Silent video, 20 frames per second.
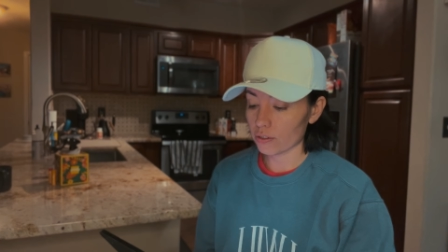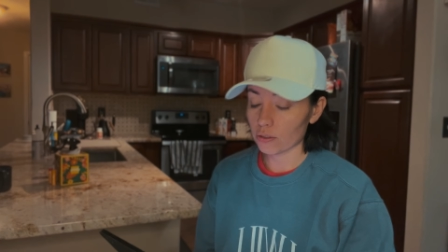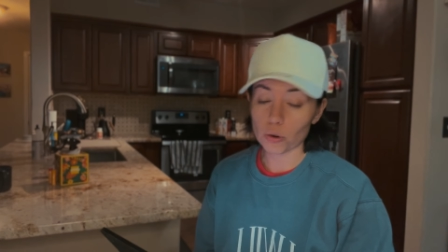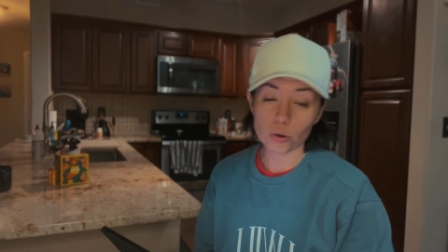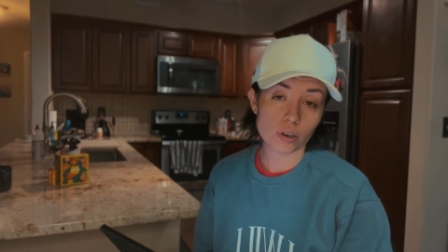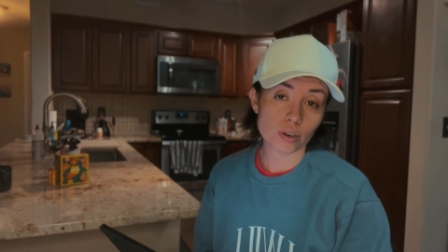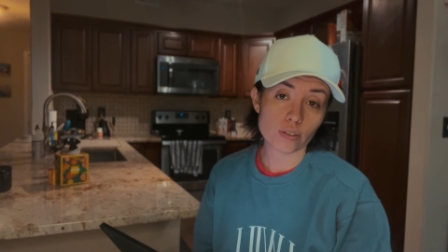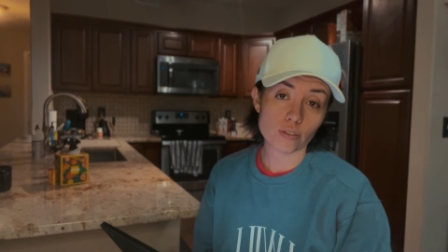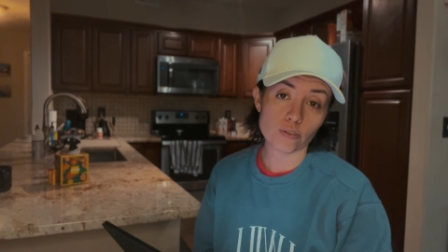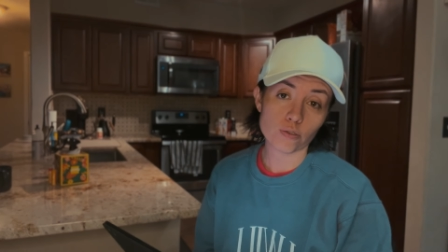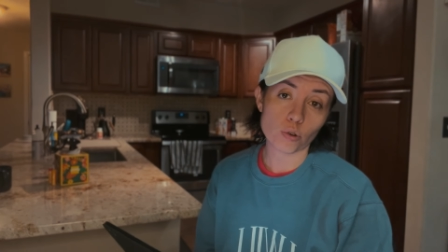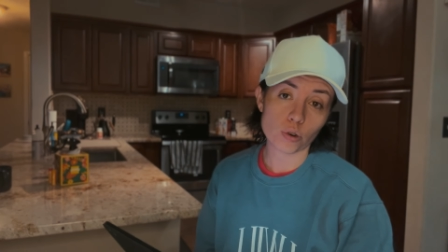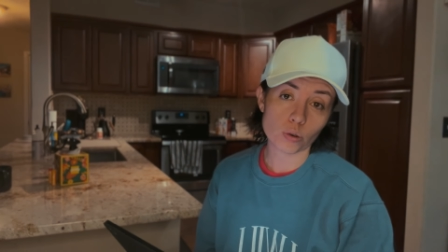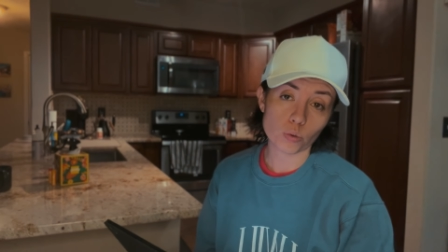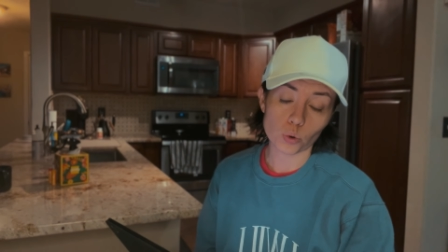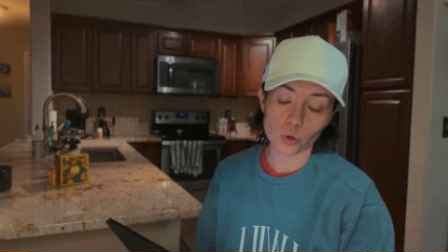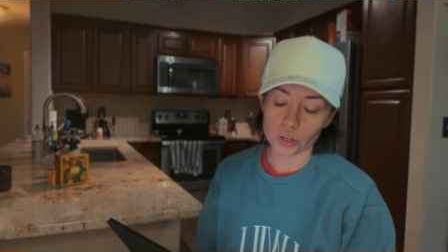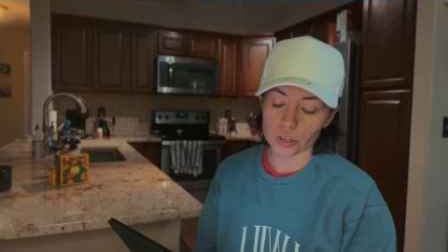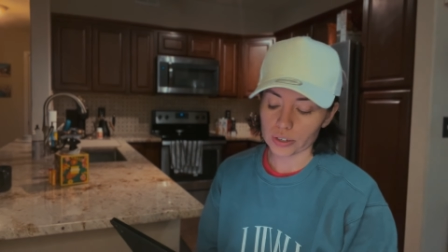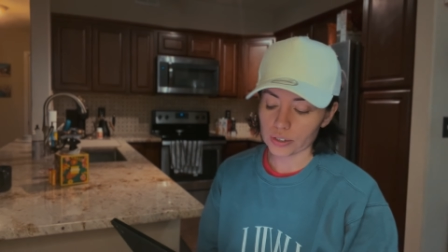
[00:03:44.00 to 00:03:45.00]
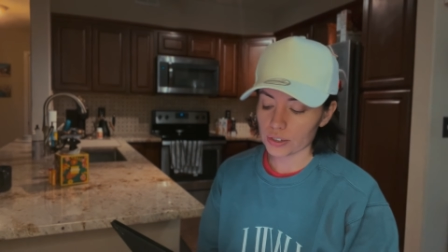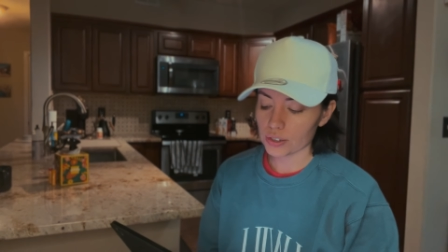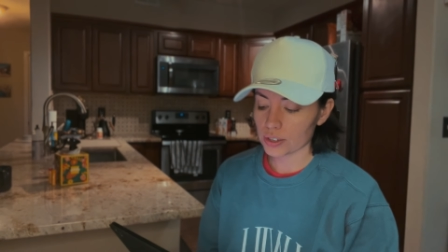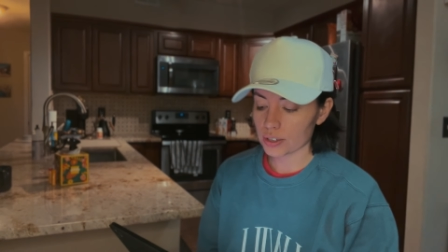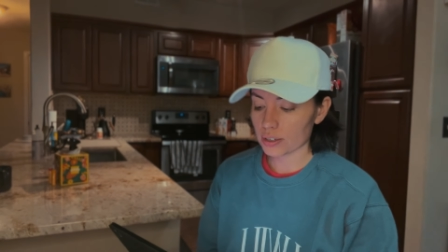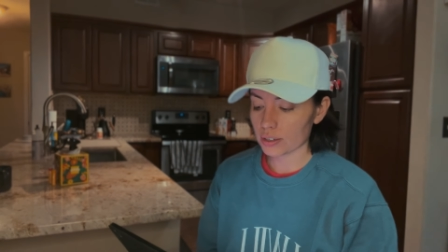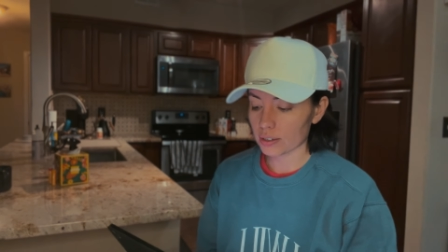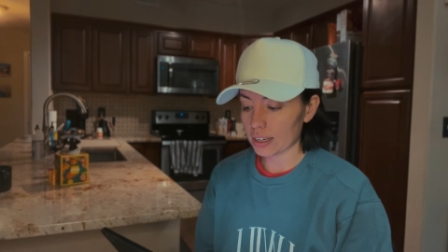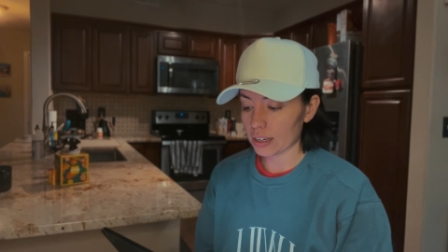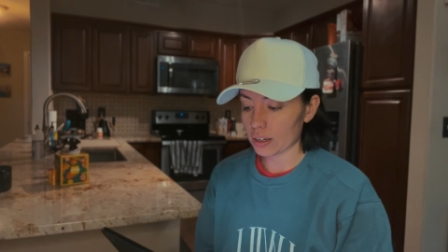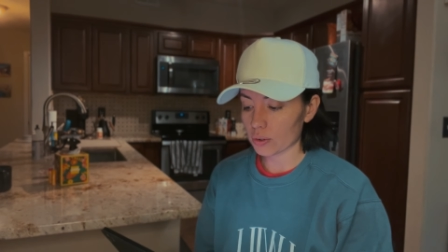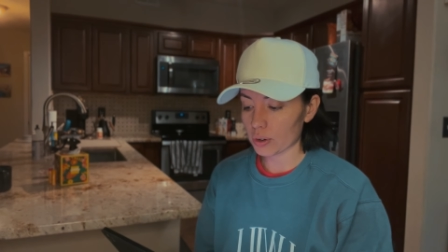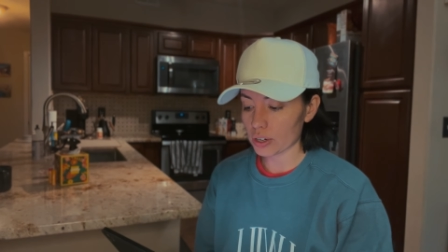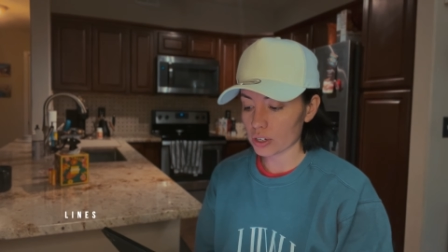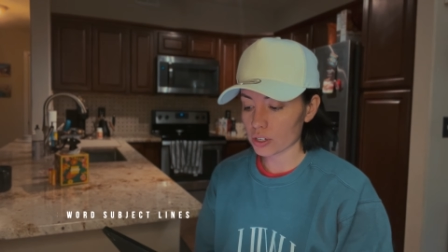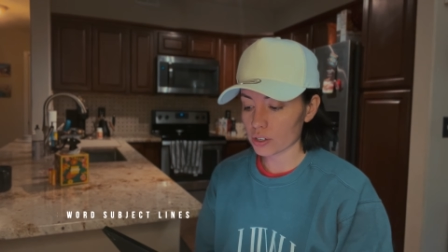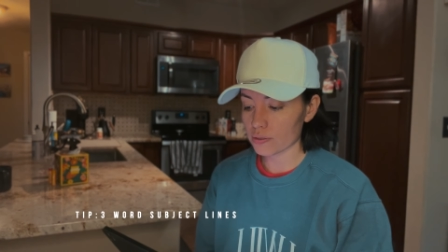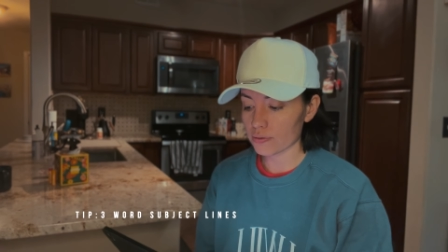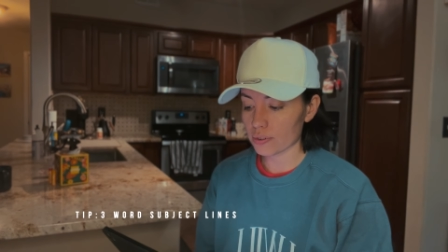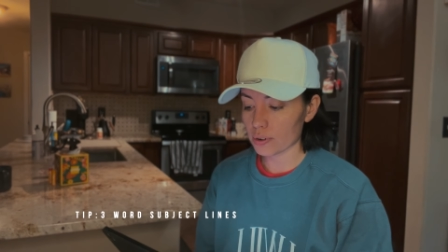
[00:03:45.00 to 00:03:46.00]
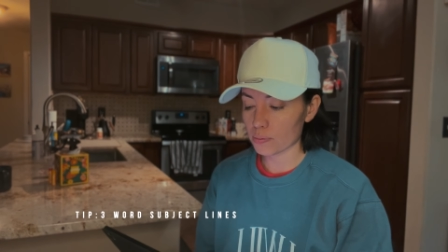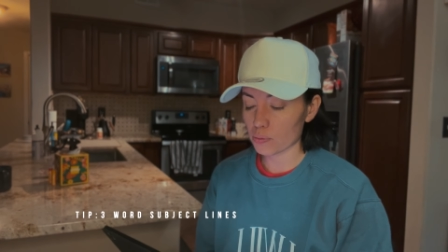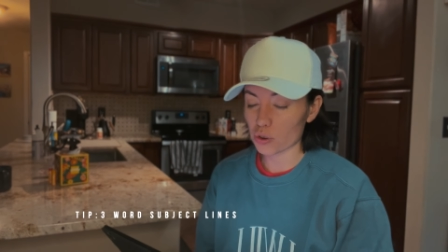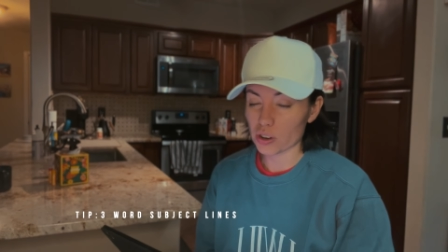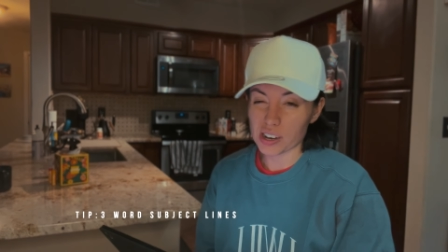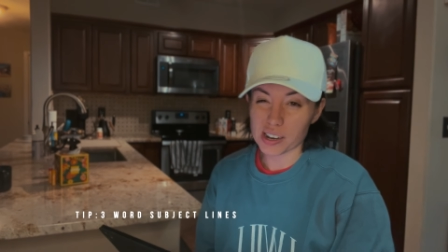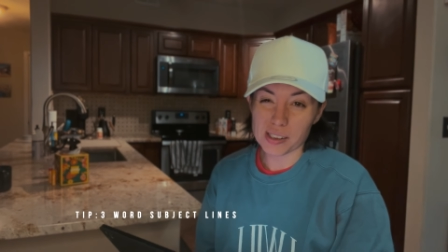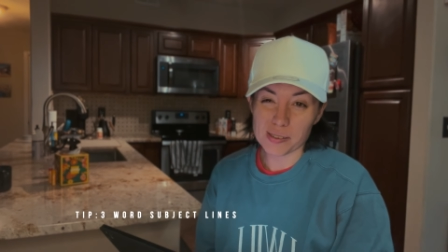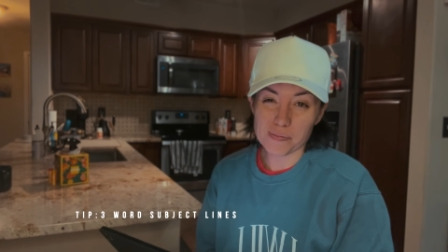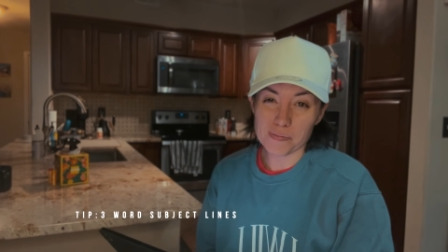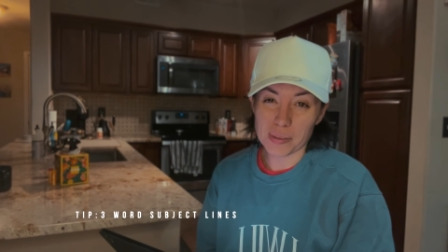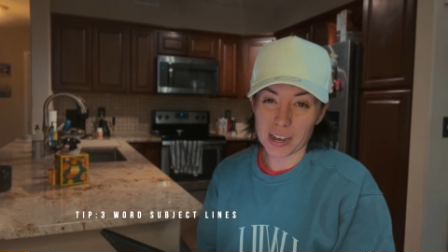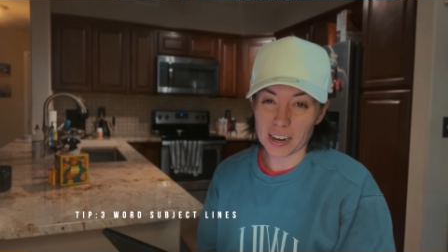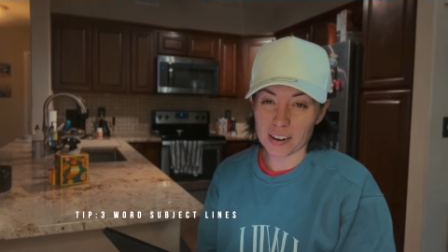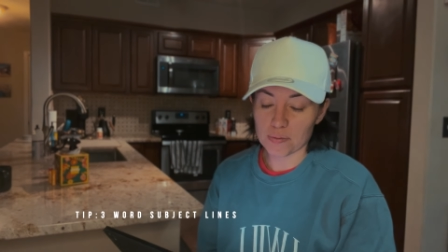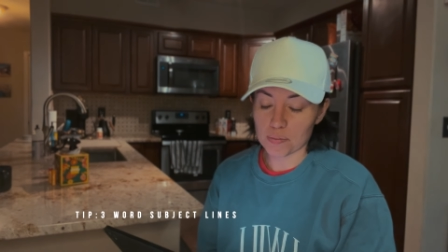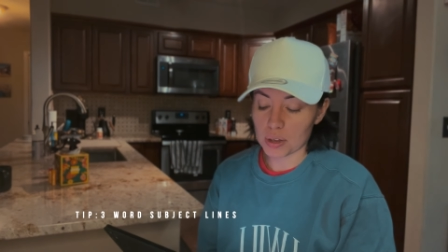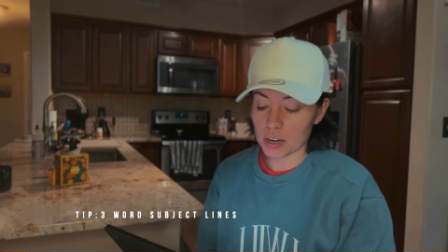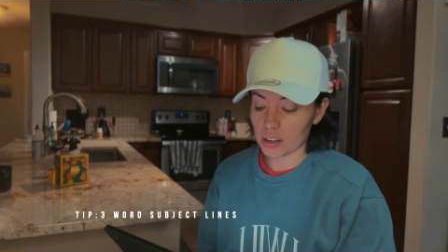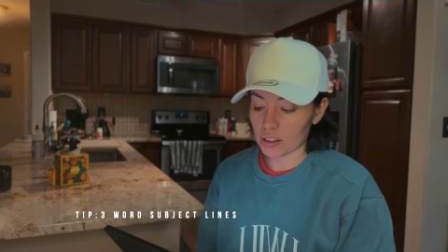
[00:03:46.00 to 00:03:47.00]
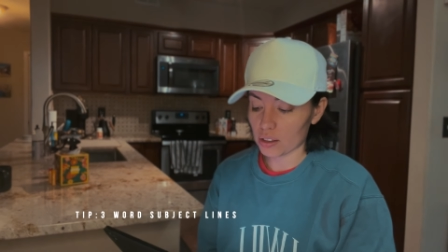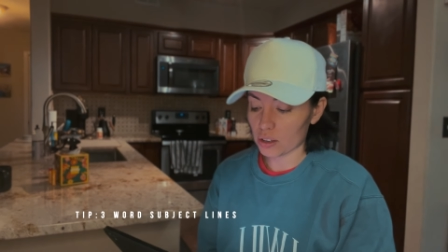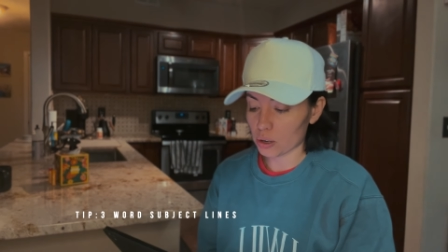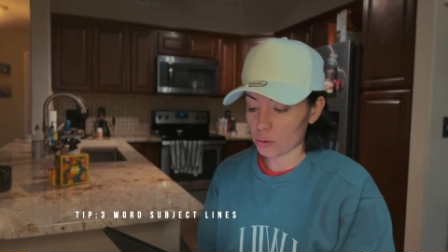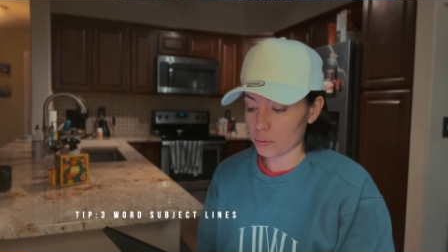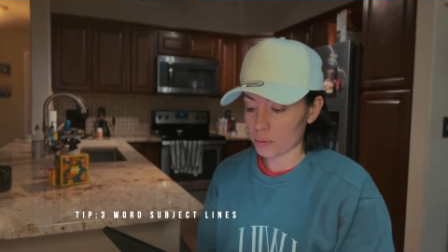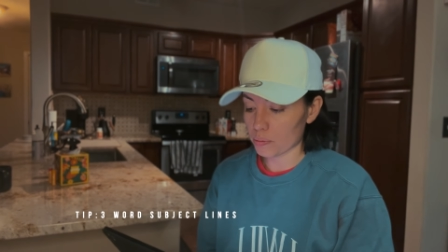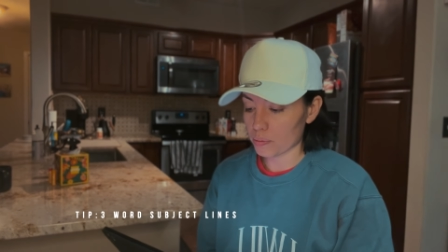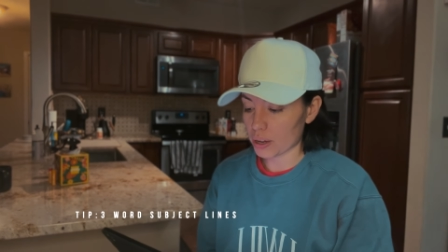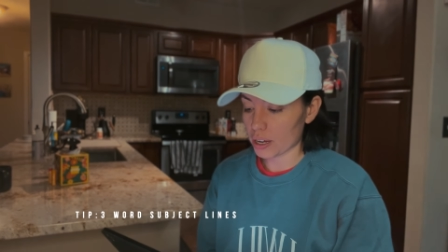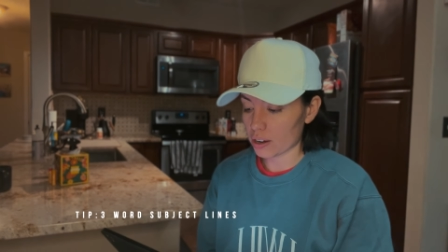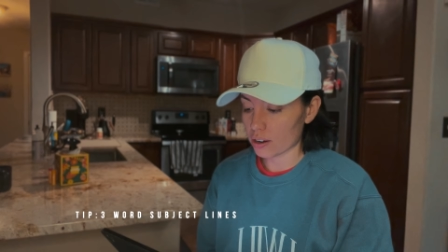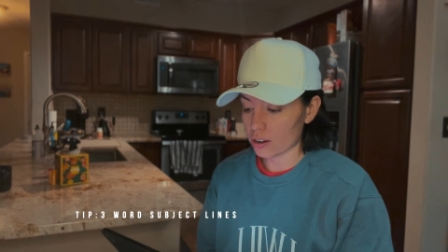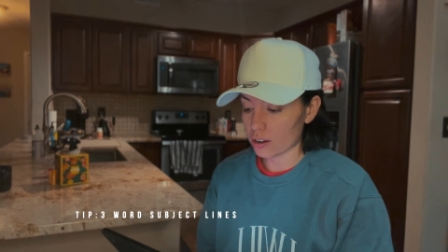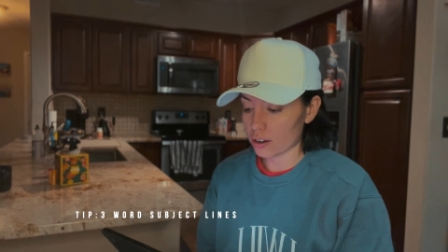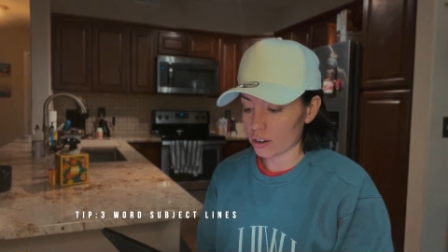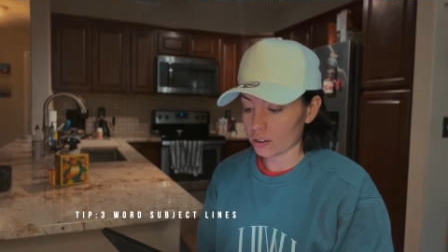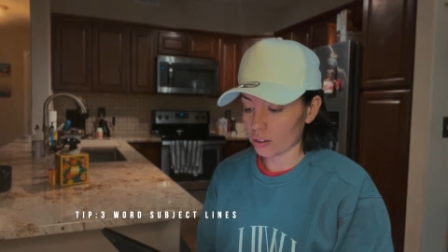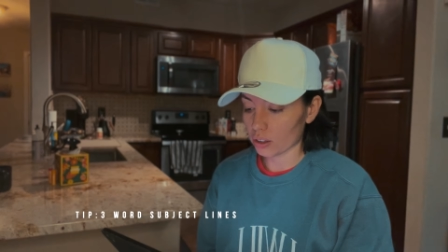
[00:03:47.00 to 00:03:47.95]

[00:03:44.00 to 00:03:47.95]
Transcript: Four words, a question for Bri might've been a little bit better,